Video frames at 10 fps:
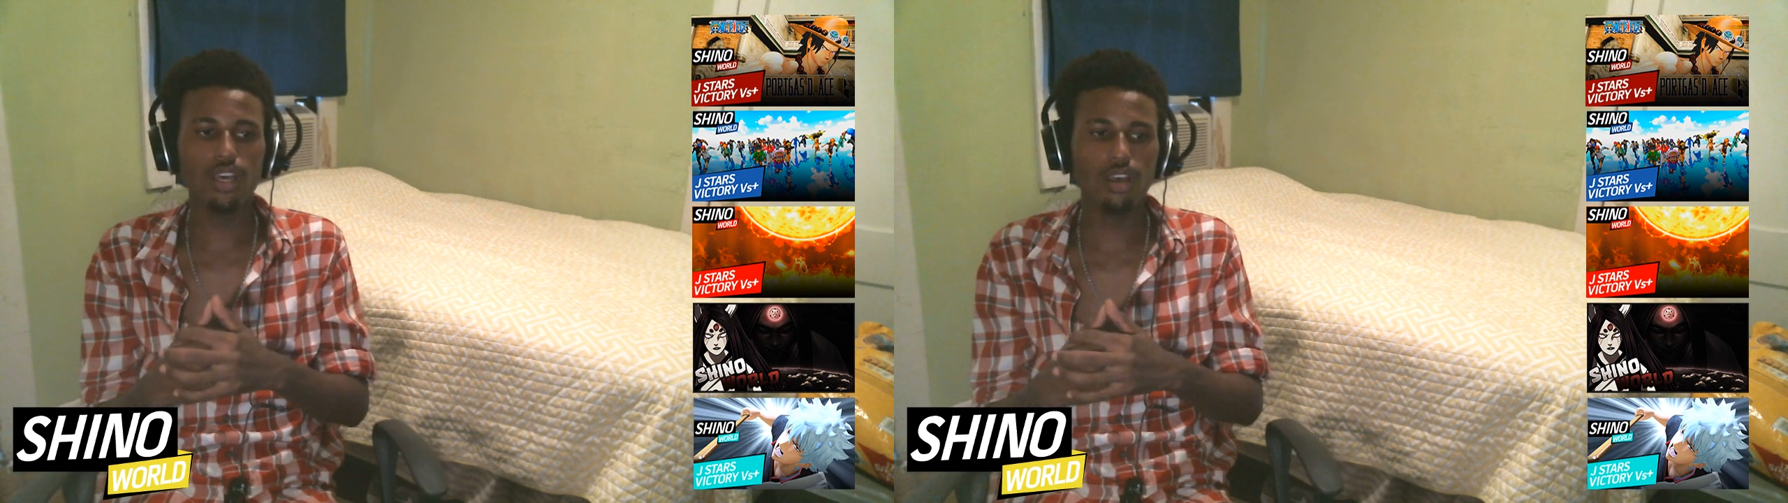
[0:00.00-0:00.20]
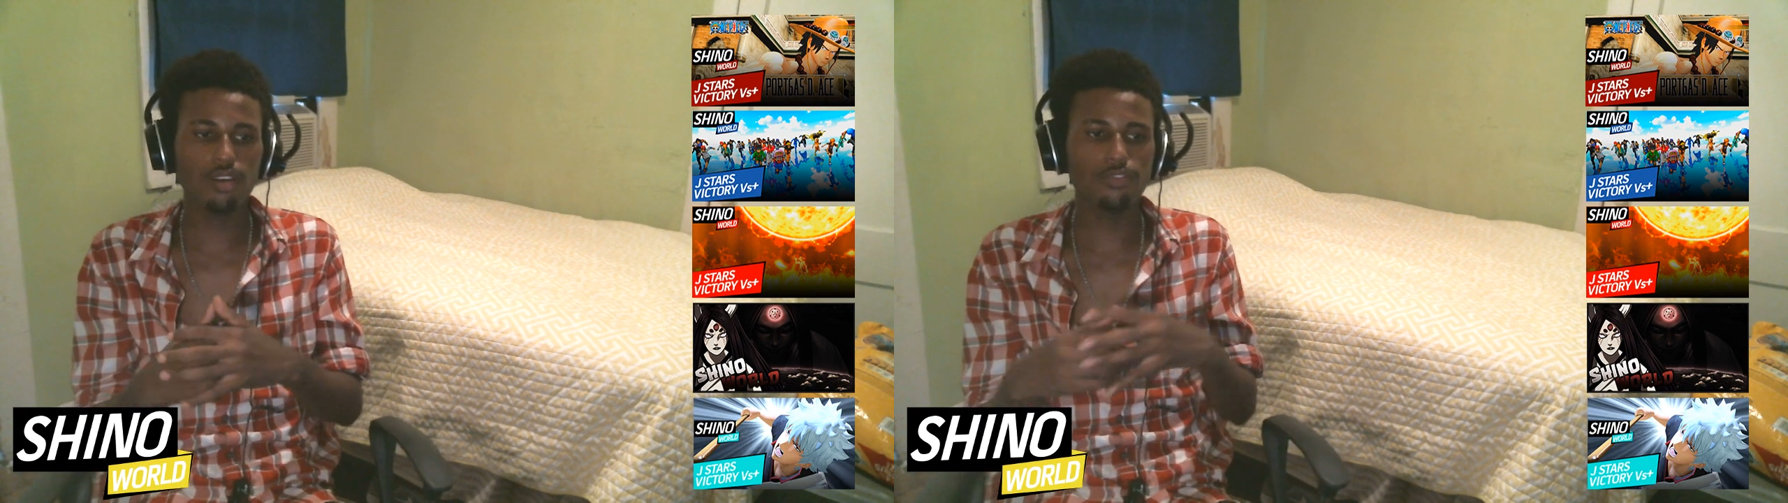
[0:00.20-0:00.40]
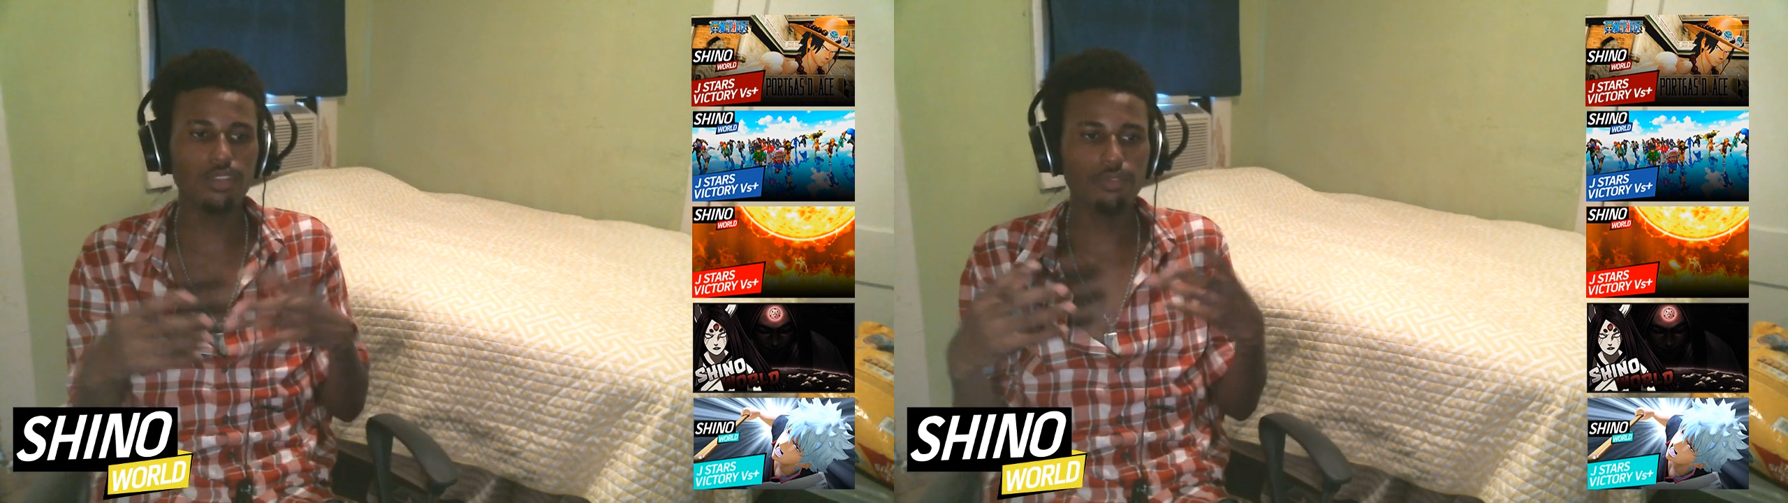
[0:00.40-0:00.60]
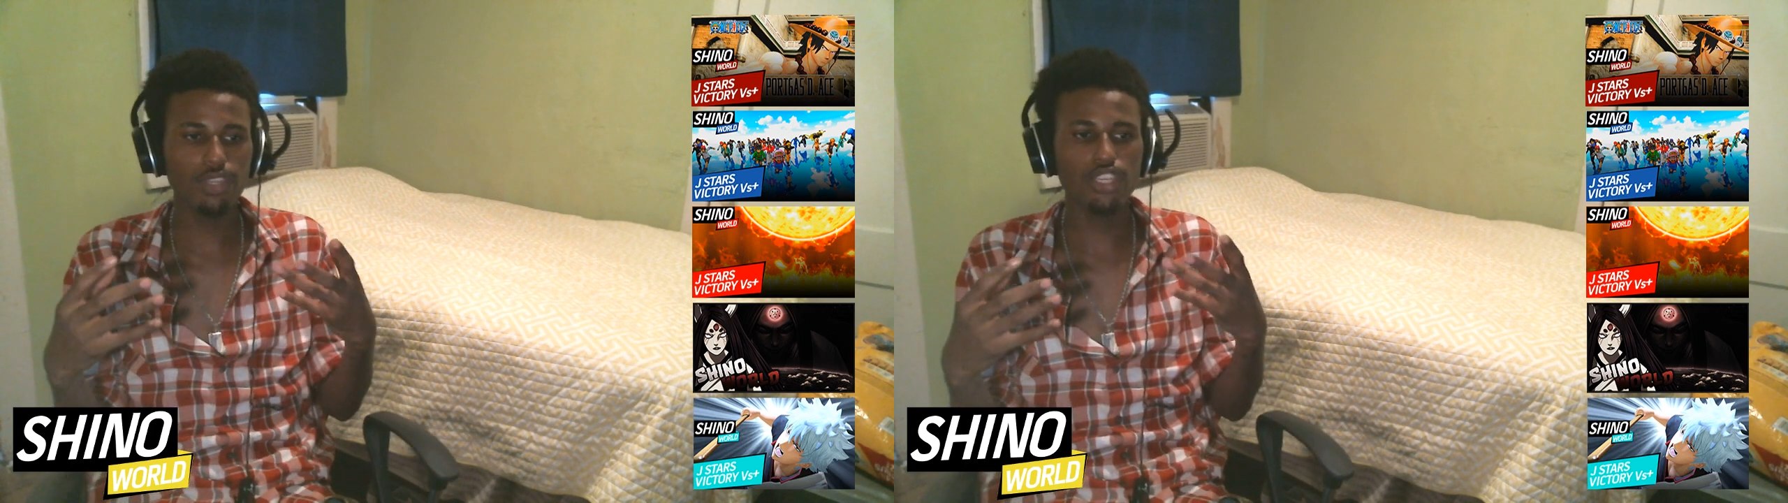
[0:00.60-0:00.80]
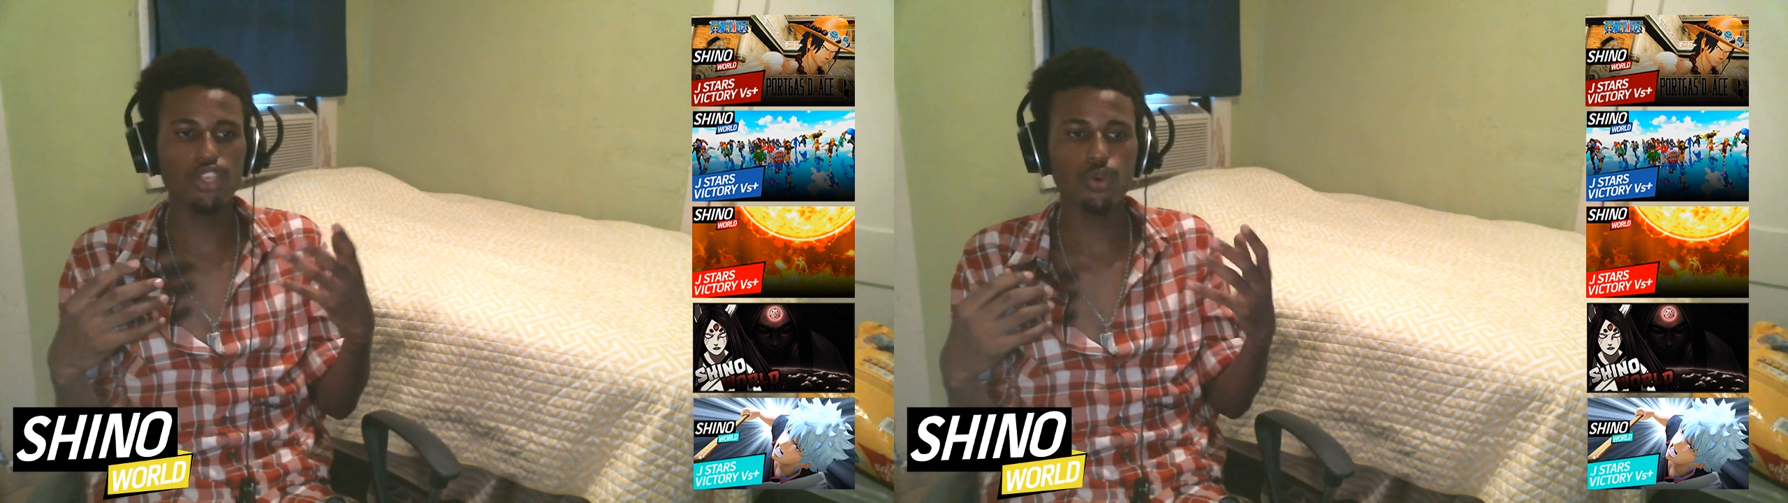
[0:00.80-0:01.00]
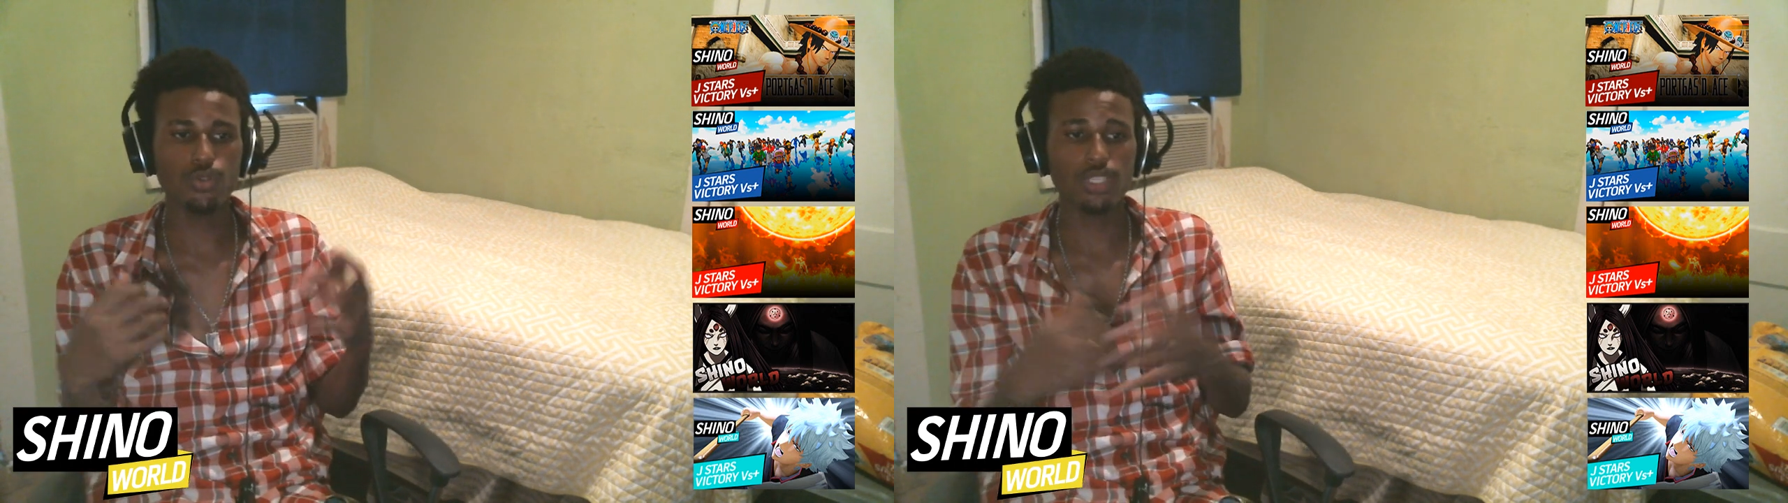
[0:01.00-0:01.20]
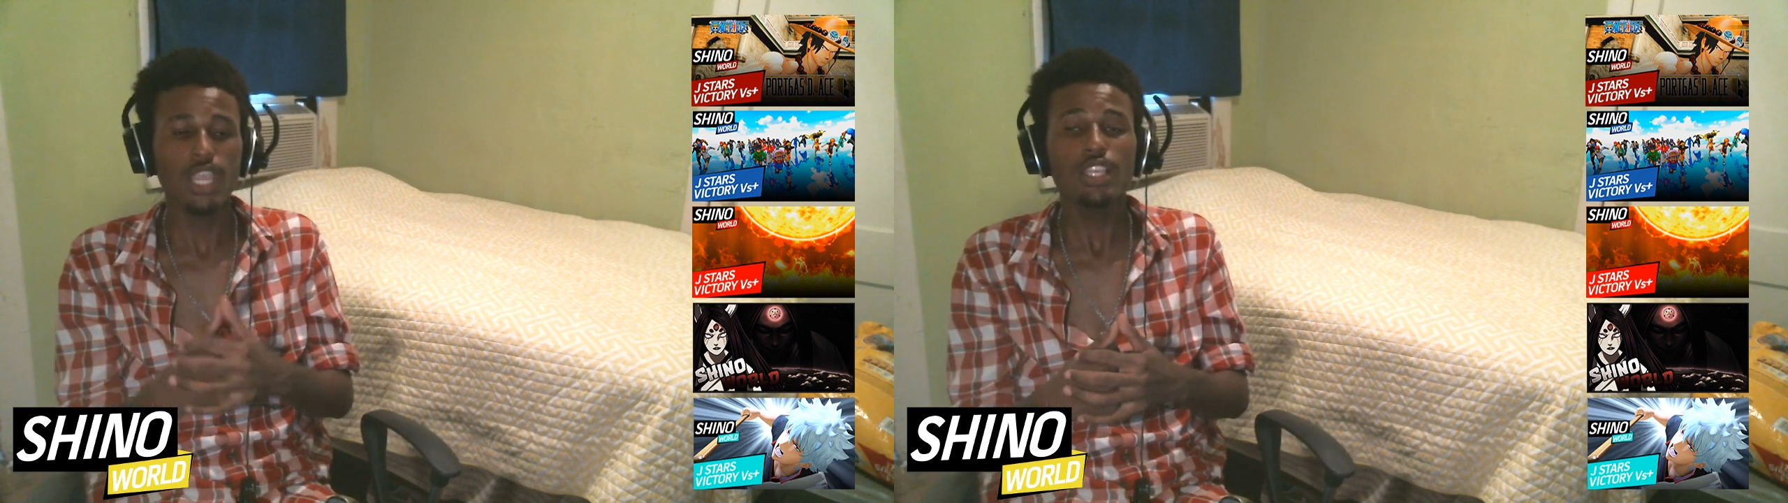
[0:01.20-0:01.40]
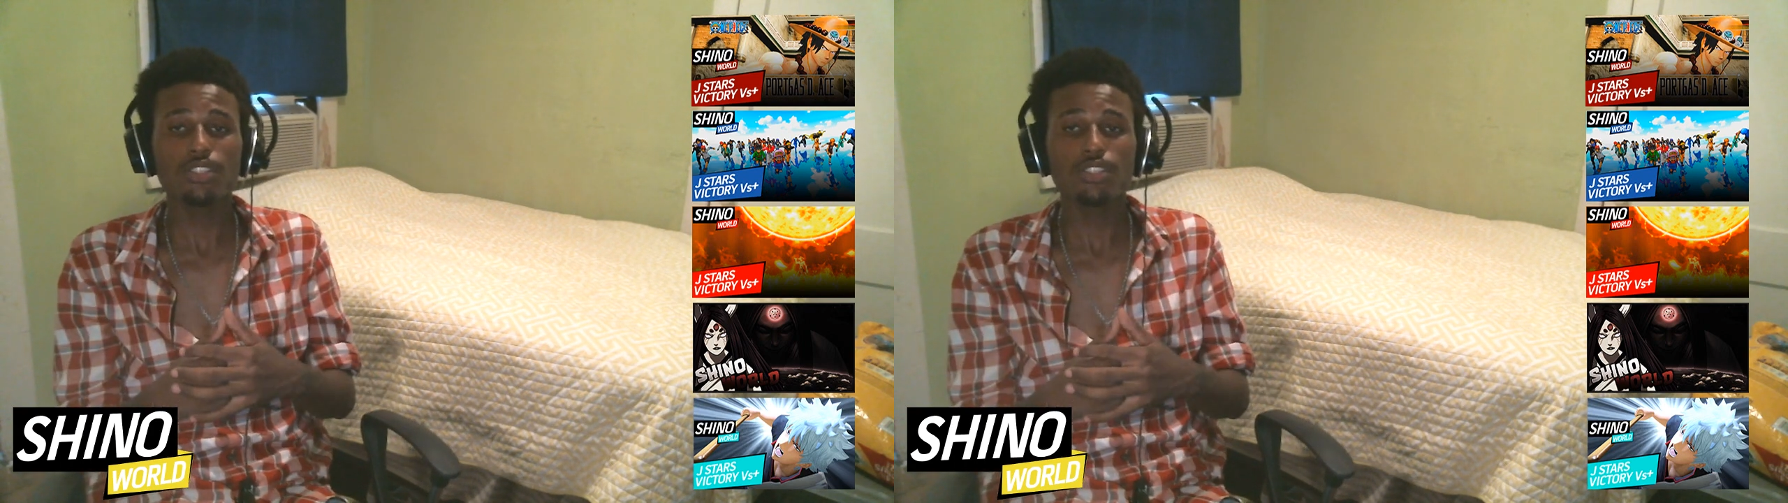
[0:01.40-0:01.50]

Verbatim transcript: of the videos.